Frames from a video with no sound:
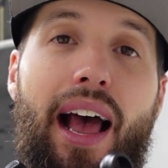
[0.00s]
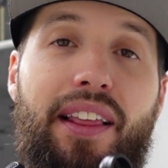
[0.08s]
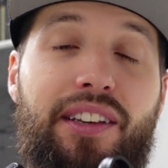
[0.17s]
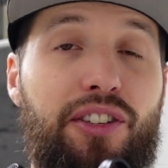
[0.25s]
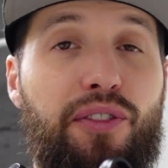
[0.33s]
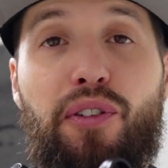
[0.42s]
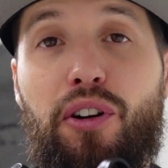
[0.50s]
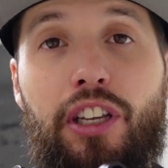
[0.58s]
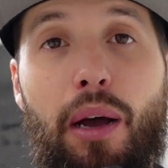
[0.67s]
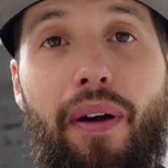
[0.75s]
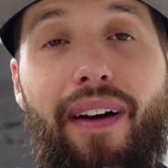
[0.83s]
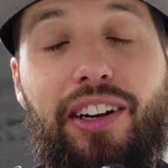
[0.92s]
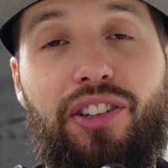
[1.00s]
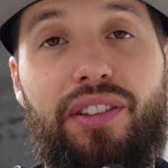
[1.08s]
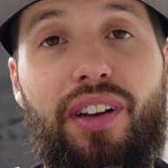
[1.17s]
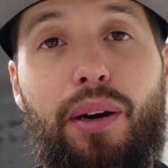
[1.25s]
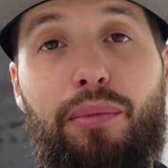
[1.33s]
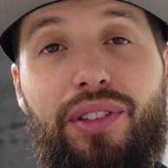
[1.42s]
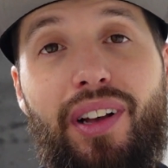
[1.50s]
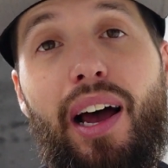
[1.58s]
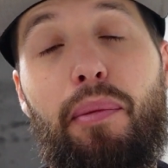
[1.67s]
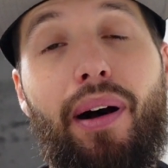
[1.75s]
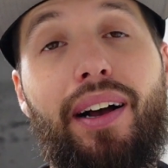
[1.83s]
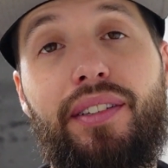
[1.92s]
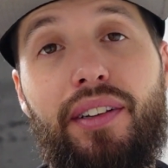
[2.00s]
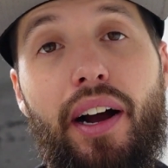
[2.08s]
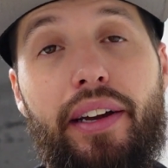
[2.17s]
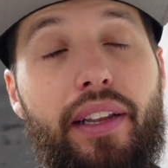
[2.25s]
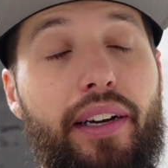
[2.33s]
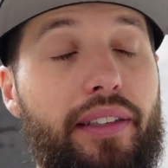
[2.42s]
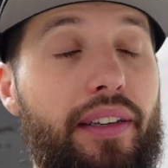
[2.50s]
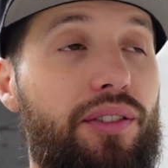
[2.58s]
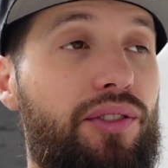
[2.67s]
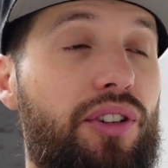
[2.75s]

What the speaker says: this is the first time I've actually done them side by side like this.